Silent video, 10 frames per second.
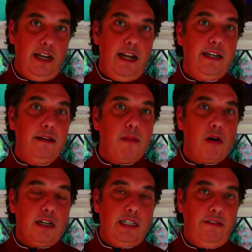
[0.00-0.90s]
and in a
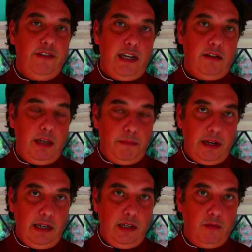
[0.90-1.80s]
marketing video
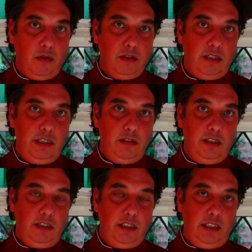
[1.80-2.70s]
typically you want
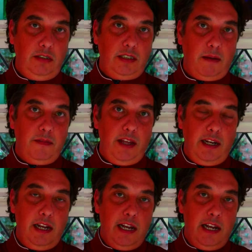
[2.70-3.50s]
users to do something.